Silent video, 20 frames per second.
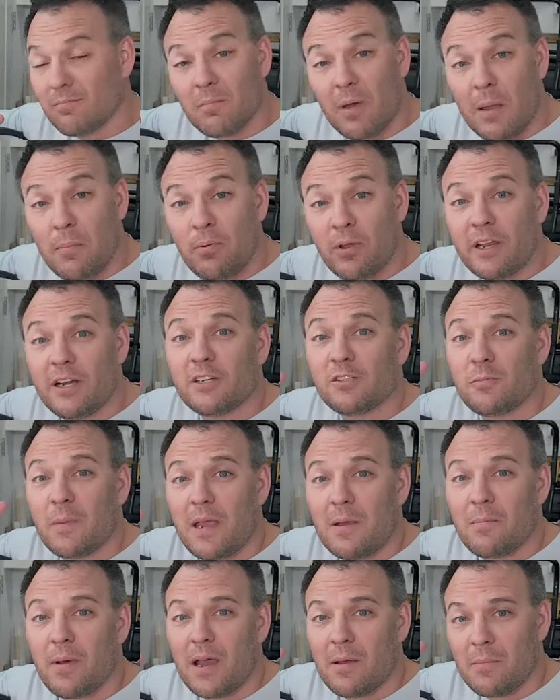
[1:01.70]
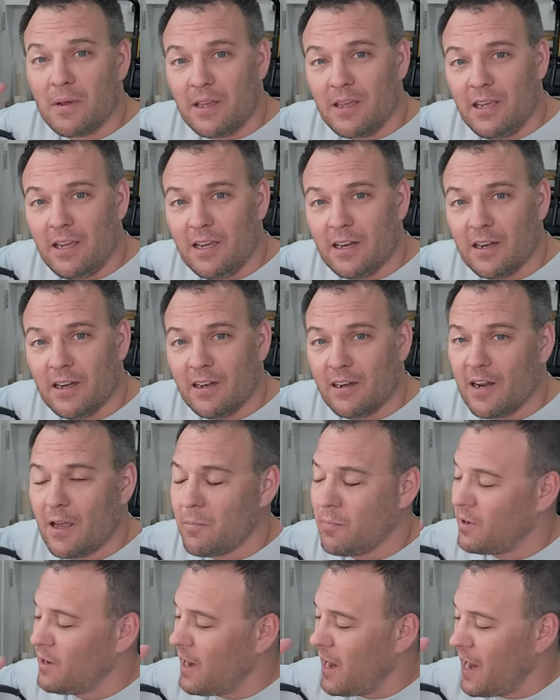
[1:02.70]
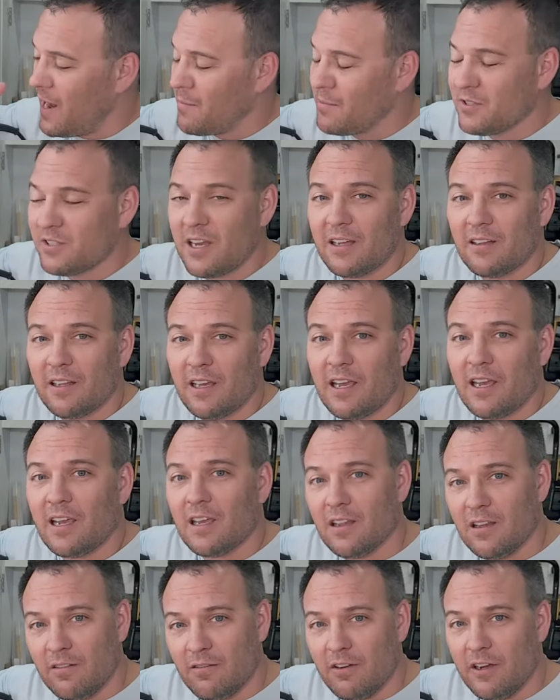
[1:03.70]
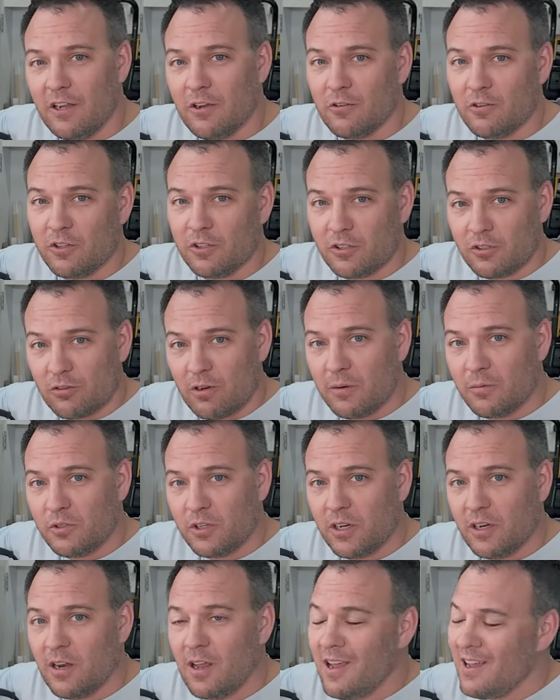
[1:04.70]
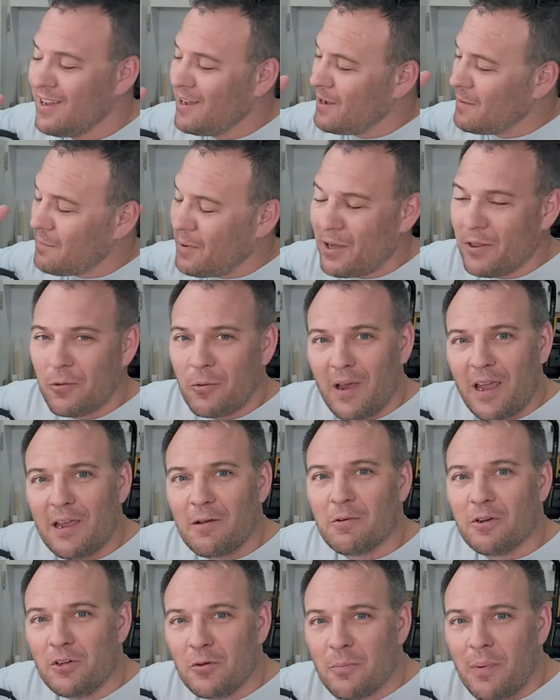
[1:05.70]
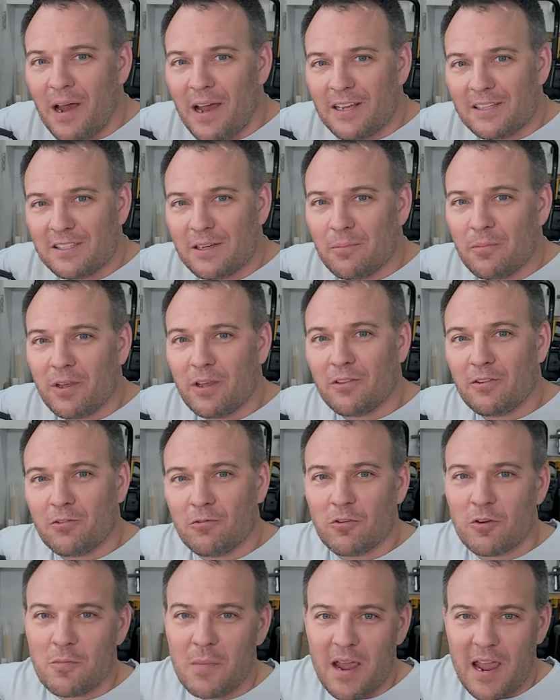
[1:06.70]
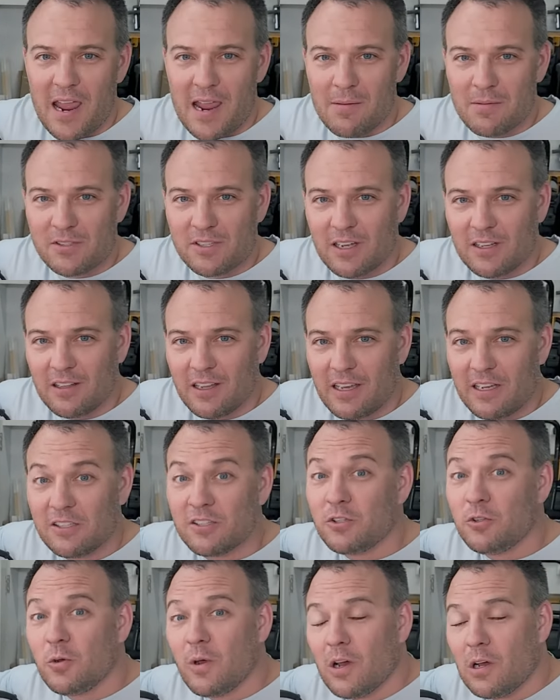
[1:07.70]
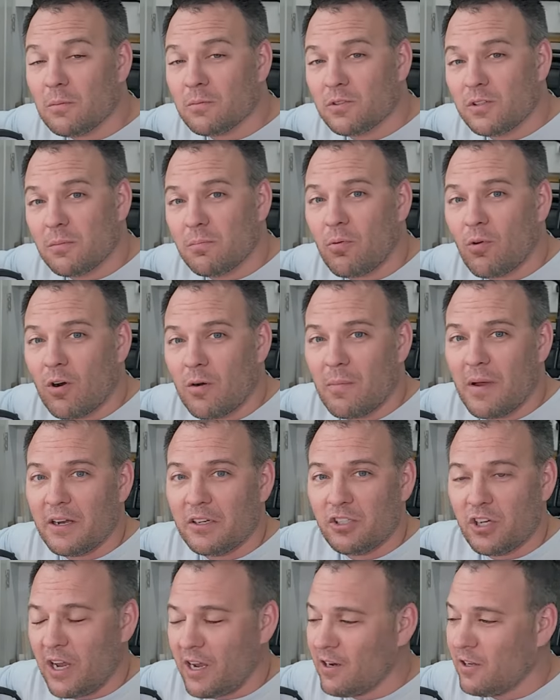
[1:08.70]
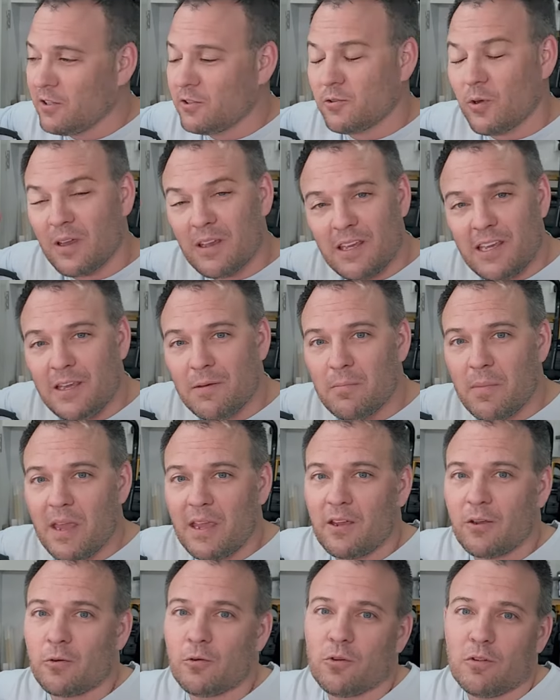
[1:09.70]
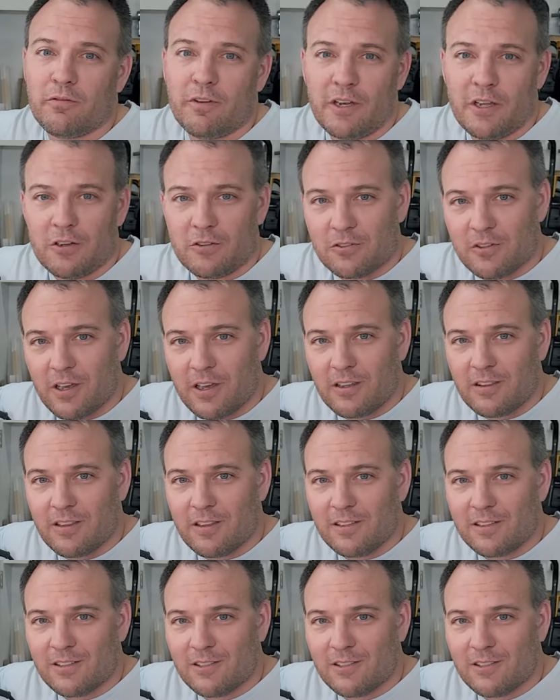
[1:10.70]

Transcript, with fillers: My planer is made by Makita and I put an Amazon link in the video description. By the way, when you buy something through one of my Amazon links, you help support my channel so I can keep making cool videos like this.